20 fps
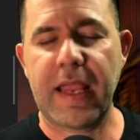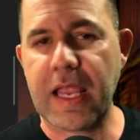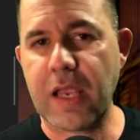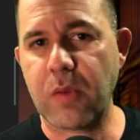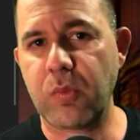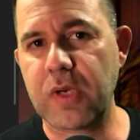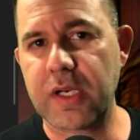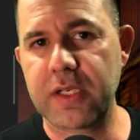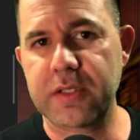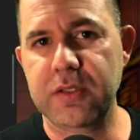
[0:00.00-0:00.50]
And
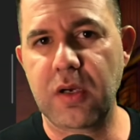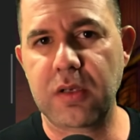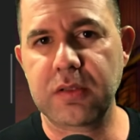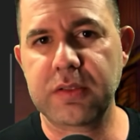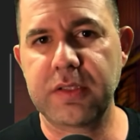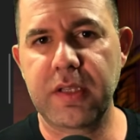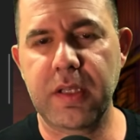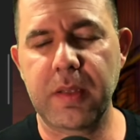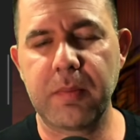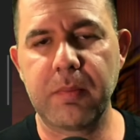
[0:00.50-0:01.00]
when I talk
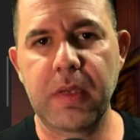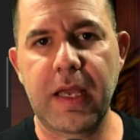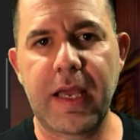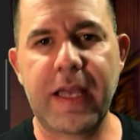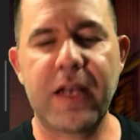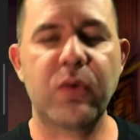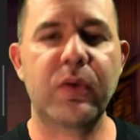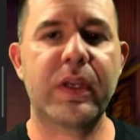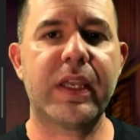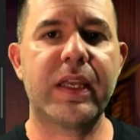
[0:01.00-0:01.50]
to them, I
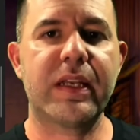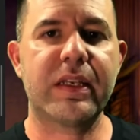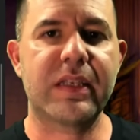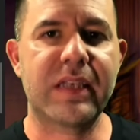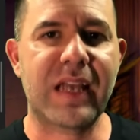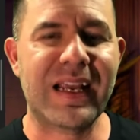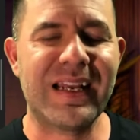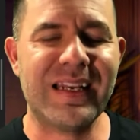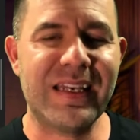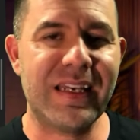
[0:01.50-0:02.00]
don't get
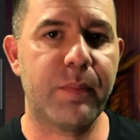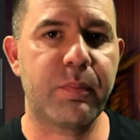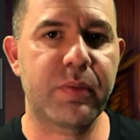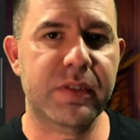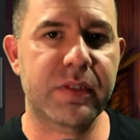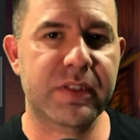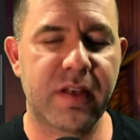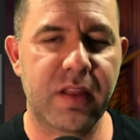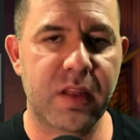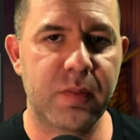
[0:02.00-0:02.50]

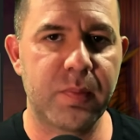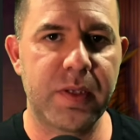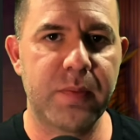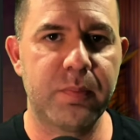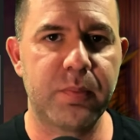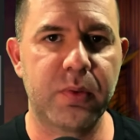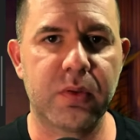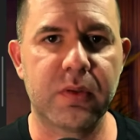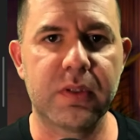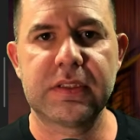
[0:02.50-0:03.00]
98% of the
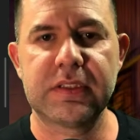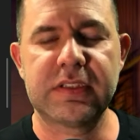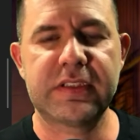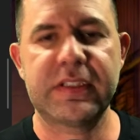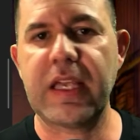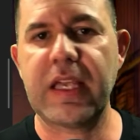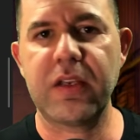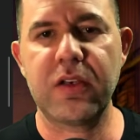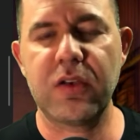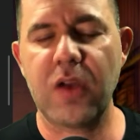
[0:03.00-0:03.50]
people
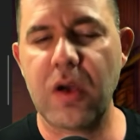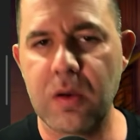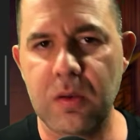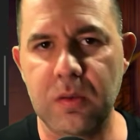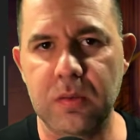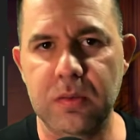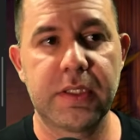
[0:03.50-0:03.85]
saying no.